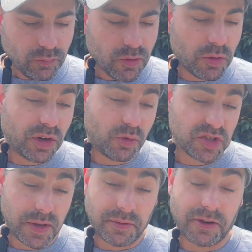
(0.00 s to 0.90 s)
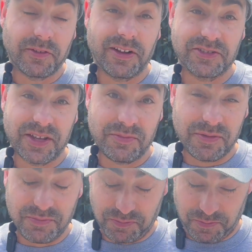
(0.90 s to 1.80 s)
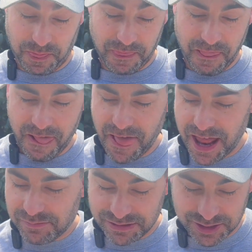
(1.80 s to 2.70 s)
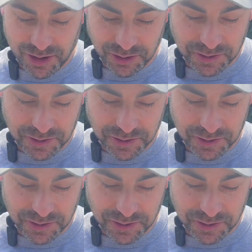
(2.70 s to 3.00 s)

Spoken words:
got a wasp having around, so it's hot.